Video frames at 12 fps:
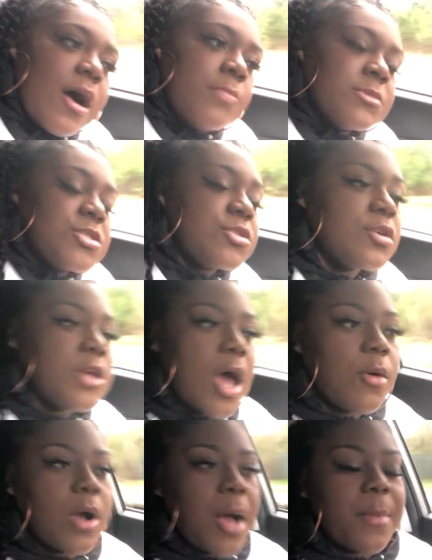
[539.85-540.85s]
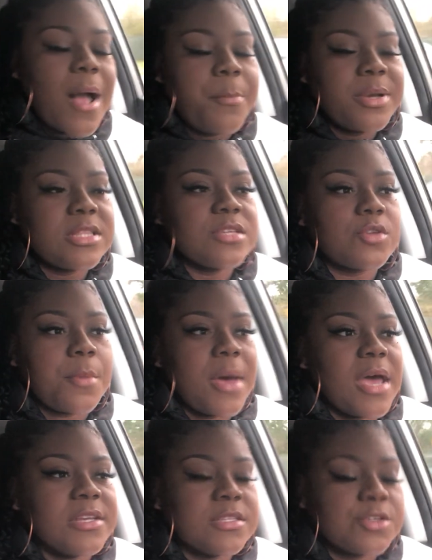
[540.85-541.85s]
I'm going to show y'all. I put this on
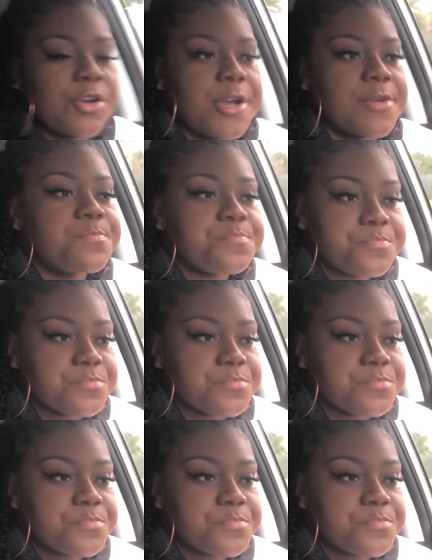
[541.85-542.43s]
my Instagram.